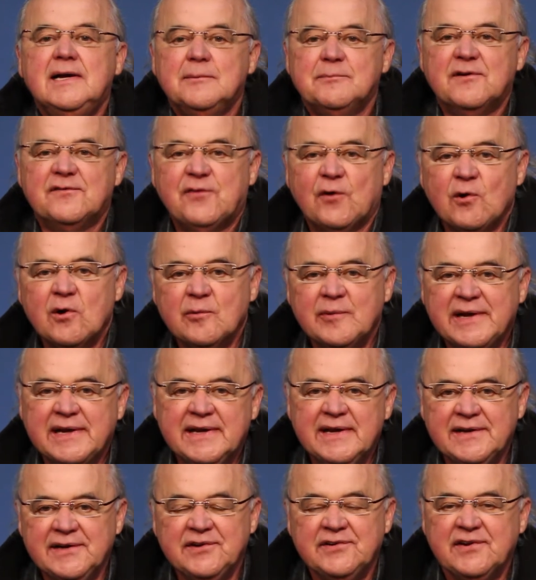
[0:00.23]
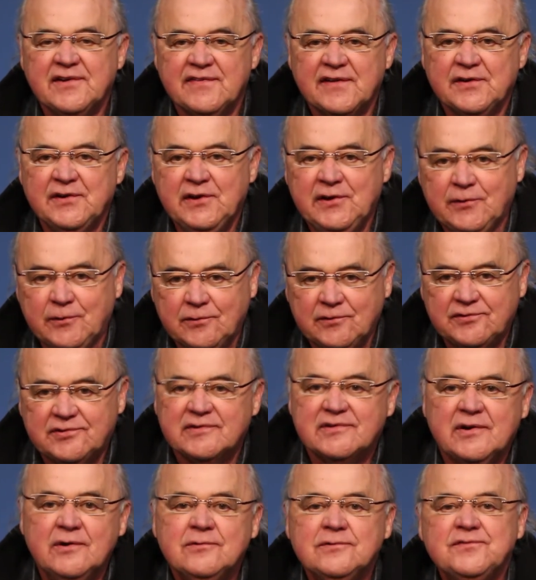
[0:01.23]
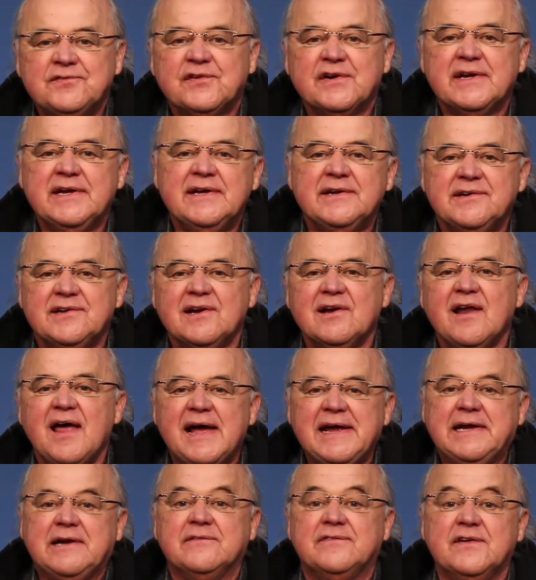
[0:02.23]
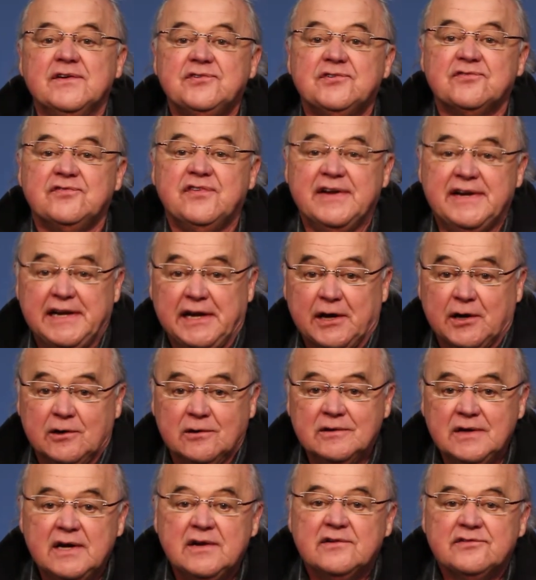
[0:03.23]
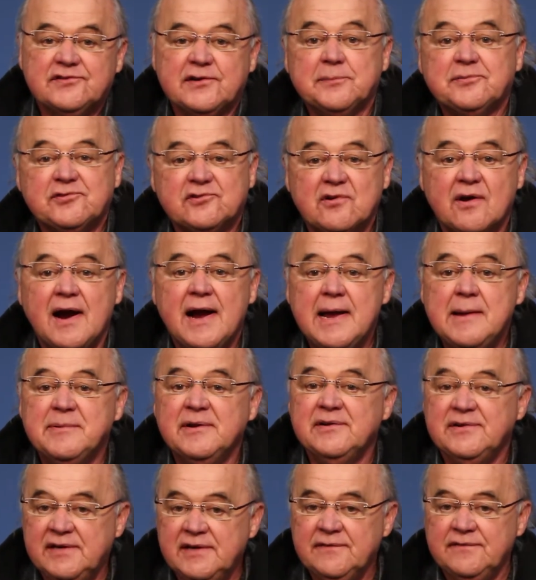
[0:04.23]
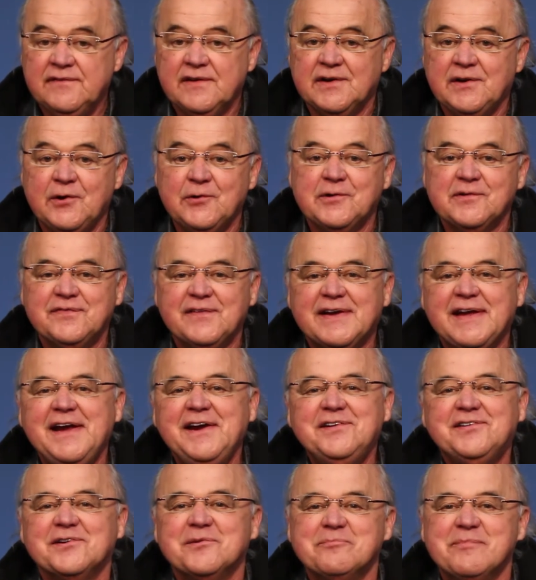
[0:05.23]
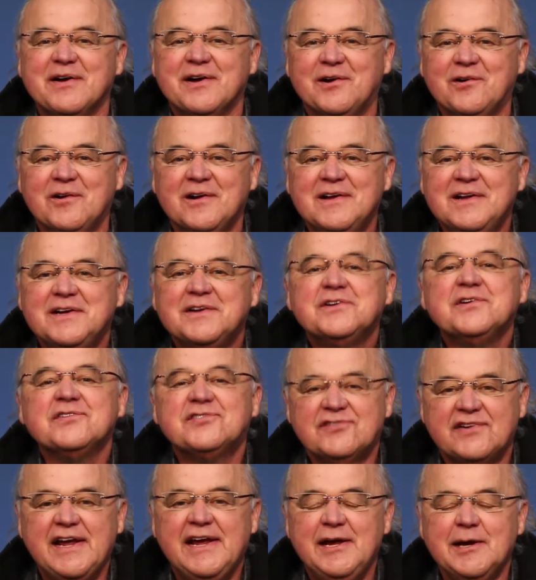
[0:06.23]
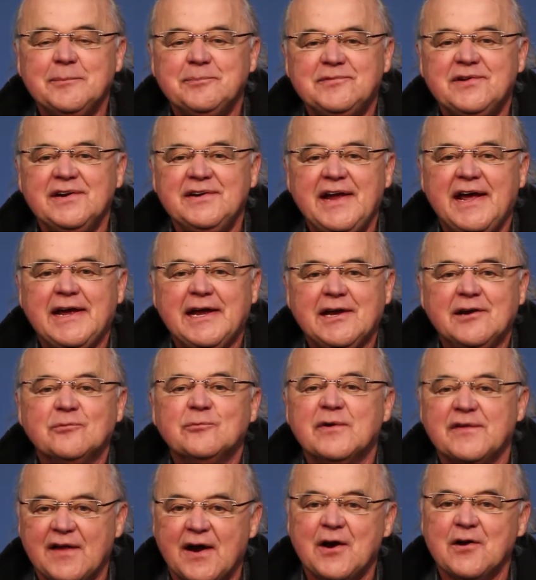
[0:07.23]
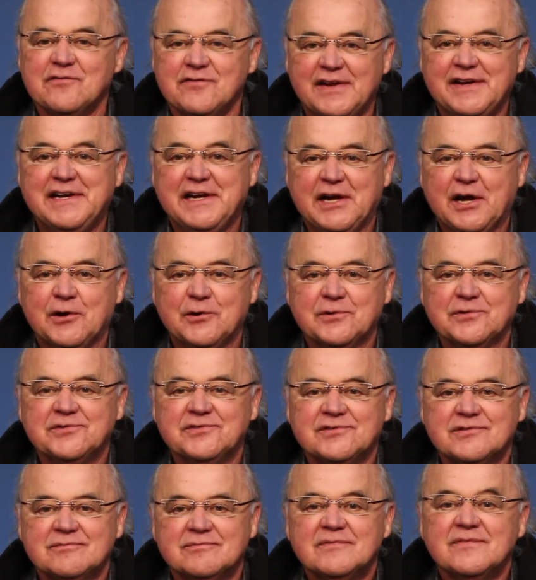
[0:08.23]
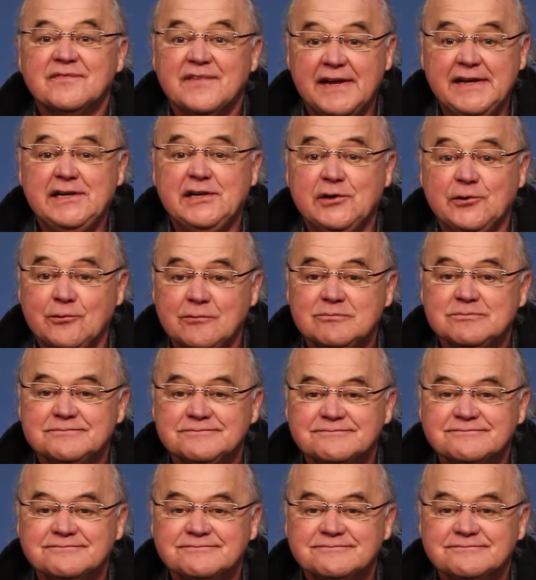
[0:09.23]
Before we get into the news, don't forget to like this video, subscribe, and hit the notification bell to stay up to date with our videos. Thank you.